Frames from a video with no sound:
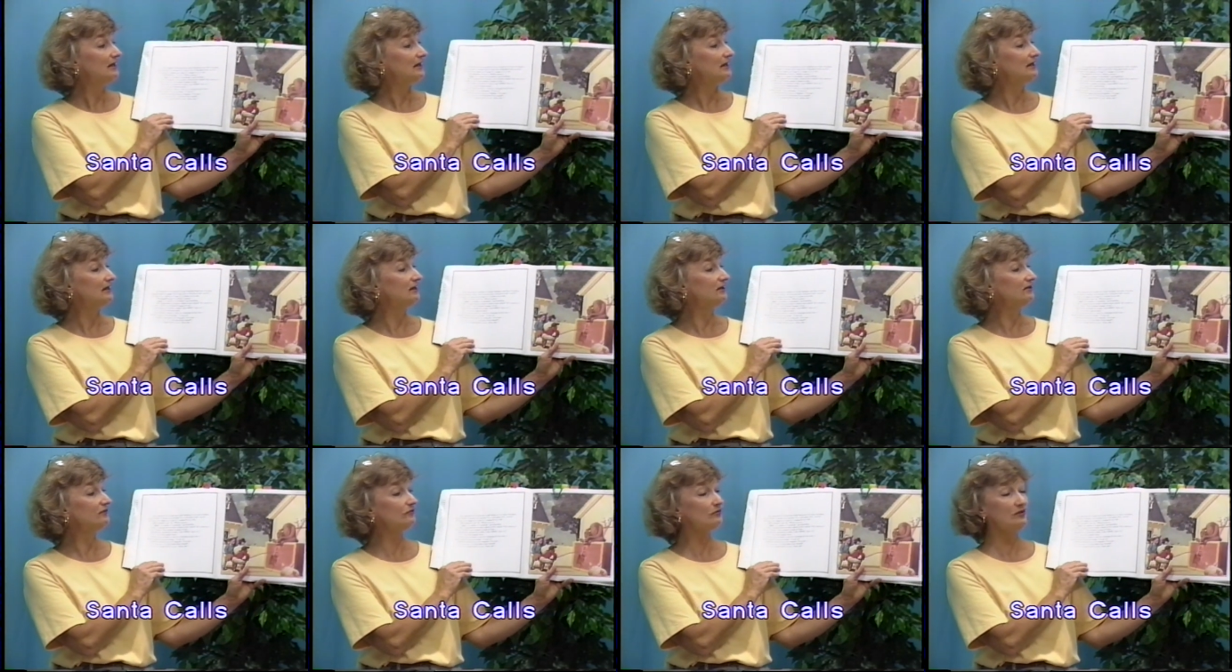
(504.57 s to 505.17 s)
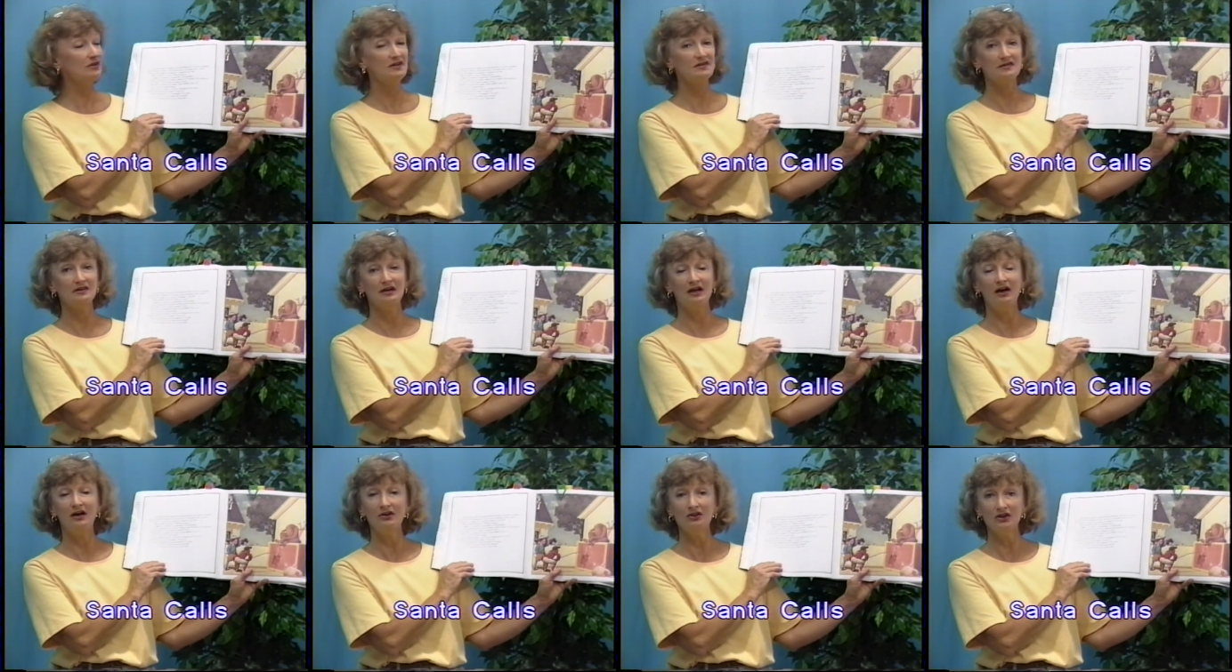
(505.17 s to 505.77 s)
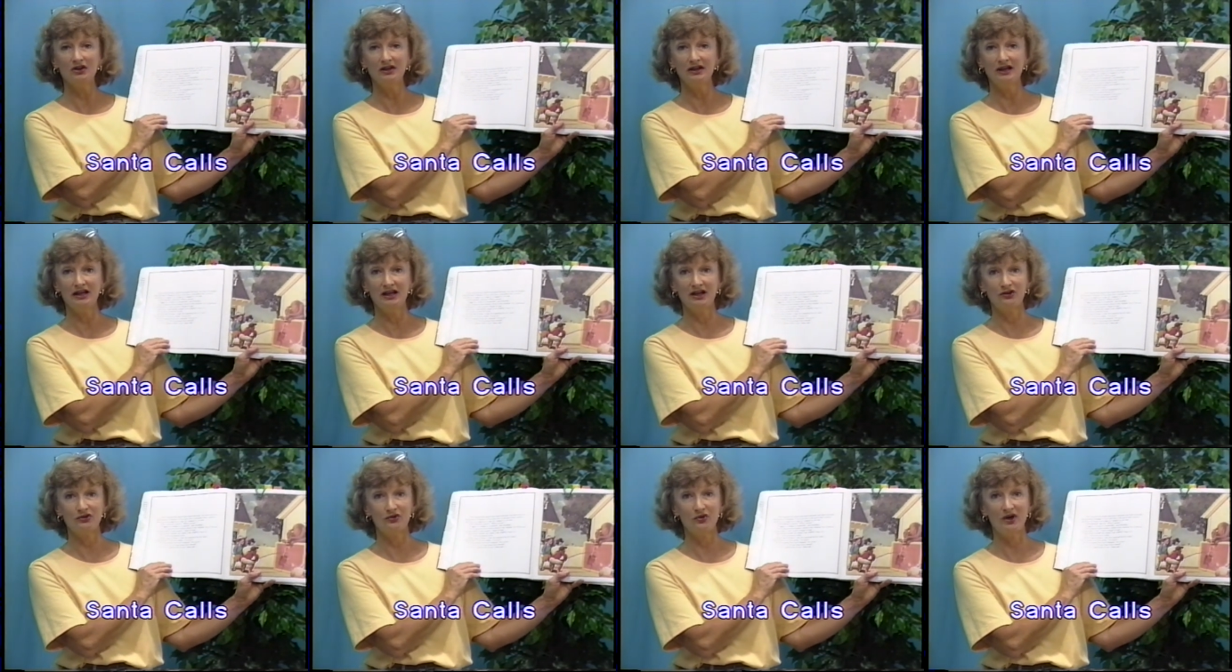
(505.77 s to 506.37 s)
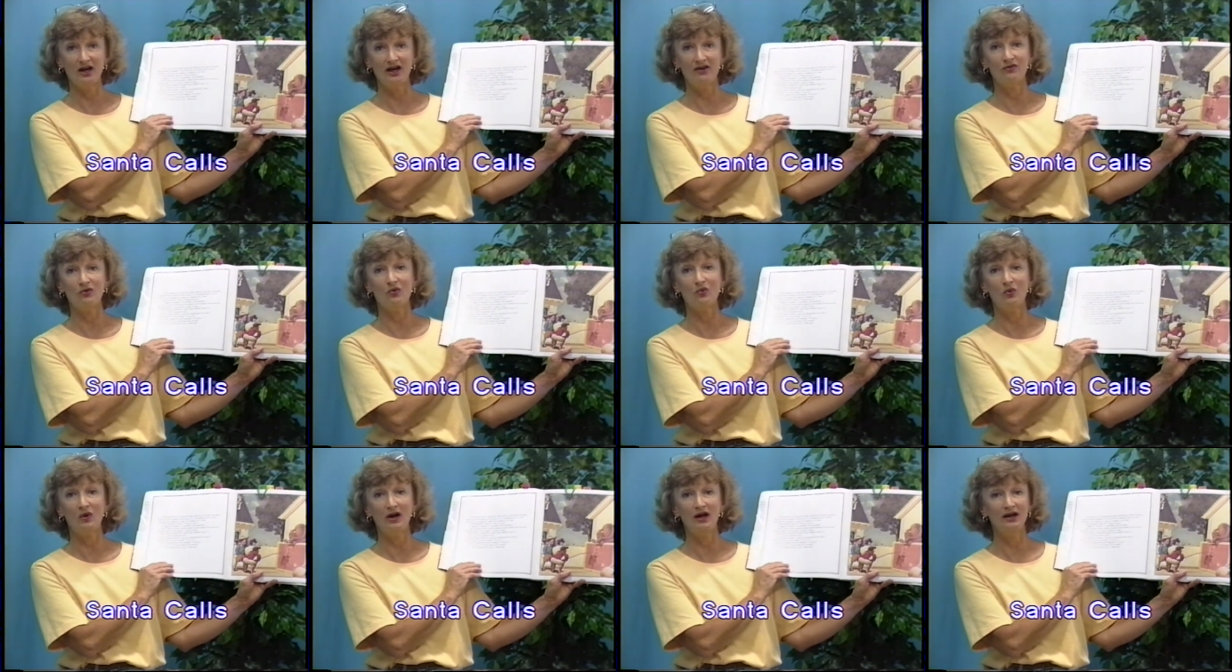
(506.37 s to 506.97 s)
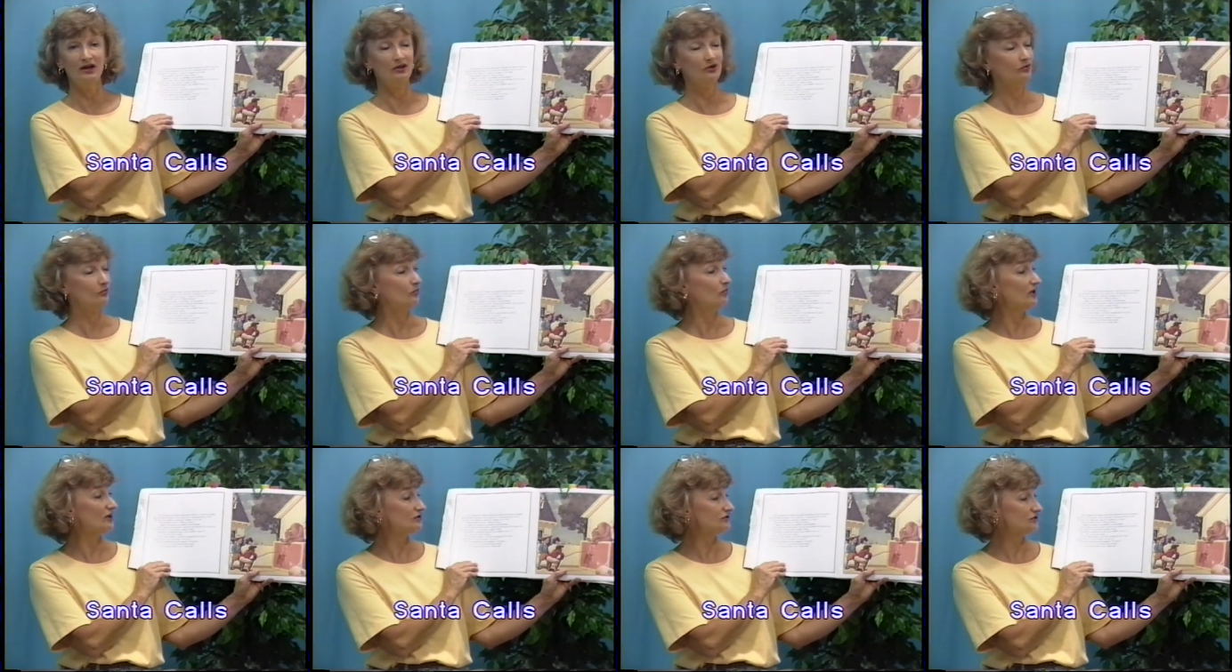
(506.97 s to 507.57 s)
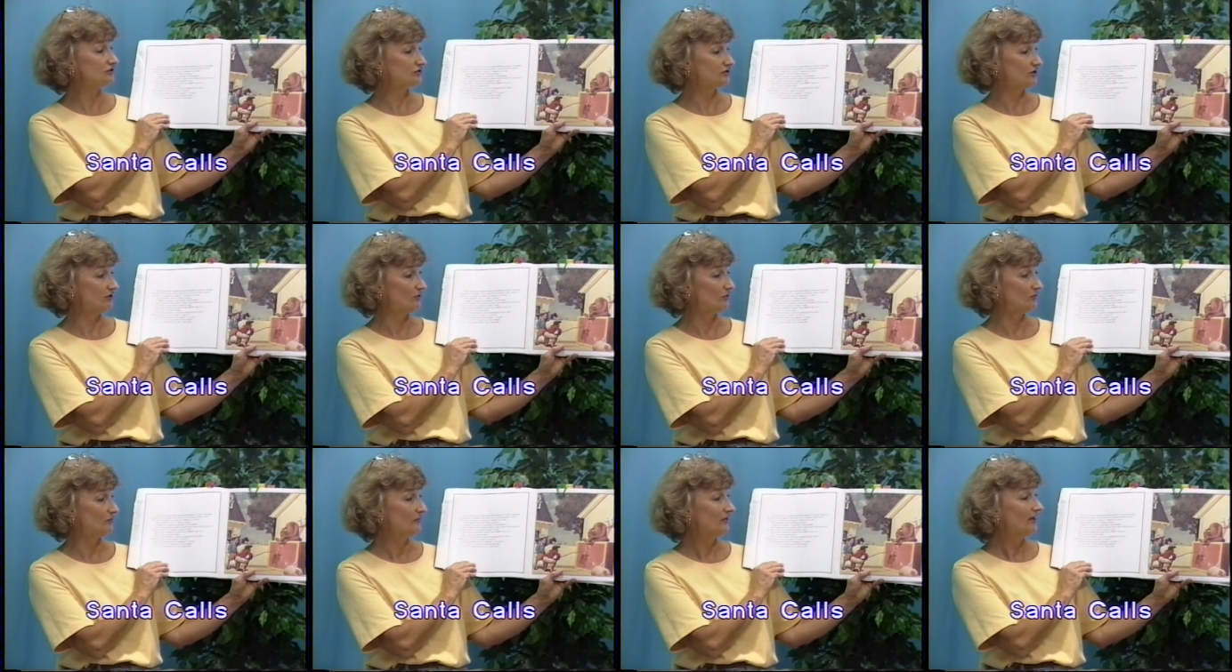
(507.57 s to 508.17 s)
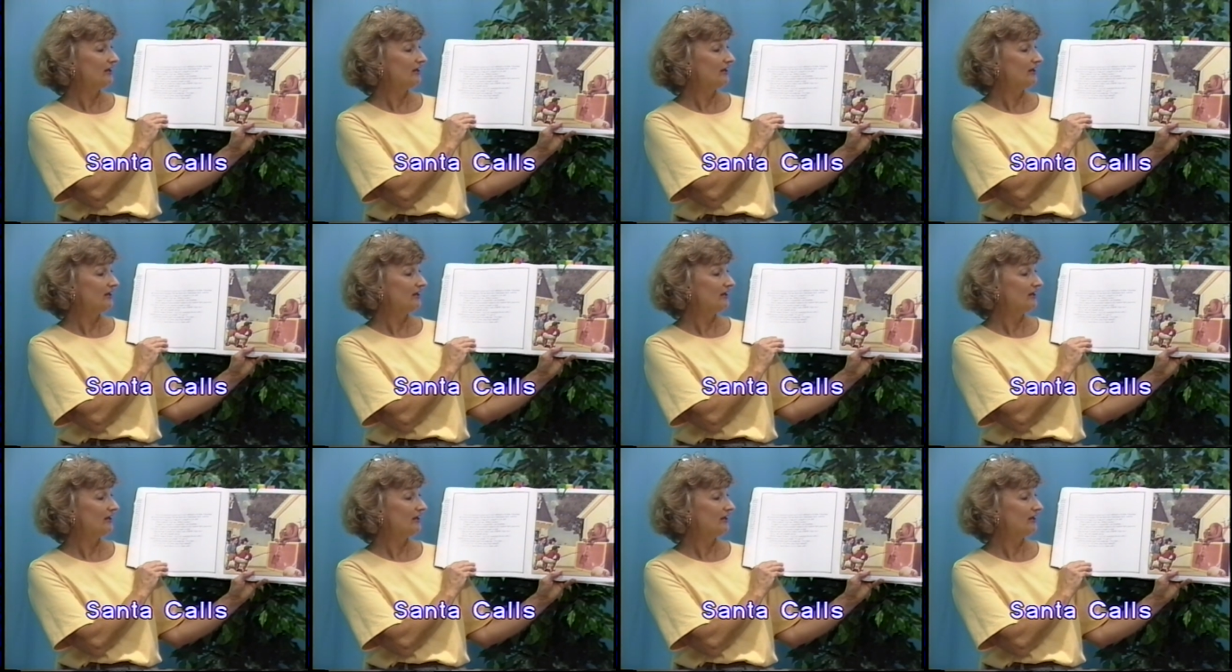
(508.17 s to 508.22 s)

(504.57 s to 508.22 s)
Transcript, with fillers: He lives with his uncle and aunt who have a Wild West show.